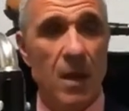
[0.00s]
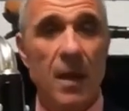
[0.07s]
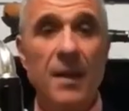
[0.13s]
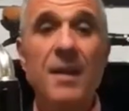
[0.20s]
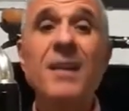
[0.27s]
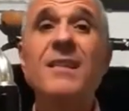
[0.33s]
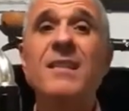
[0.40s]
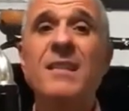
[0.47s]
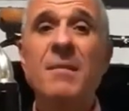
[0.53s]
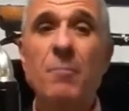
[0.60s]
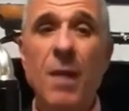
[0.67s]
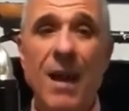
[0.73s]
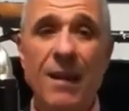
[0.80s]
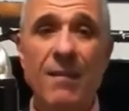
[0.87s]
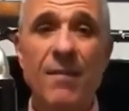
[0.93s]
Next
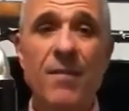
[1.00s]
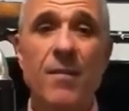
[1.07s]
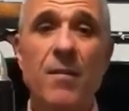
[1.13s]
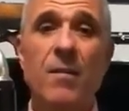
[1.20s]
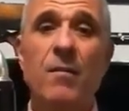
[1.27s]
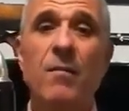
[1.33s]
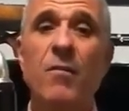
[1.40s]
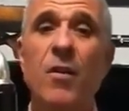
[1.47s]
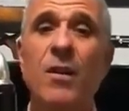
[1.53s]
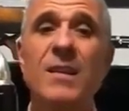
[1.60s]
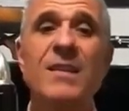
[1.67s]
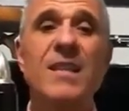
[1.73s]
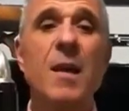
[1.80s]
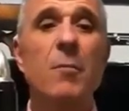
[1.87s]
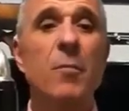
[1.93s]
month, for
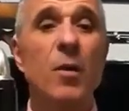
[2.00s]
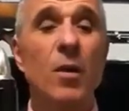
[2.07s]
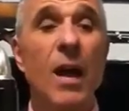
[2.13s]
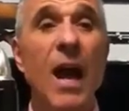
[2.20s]
example,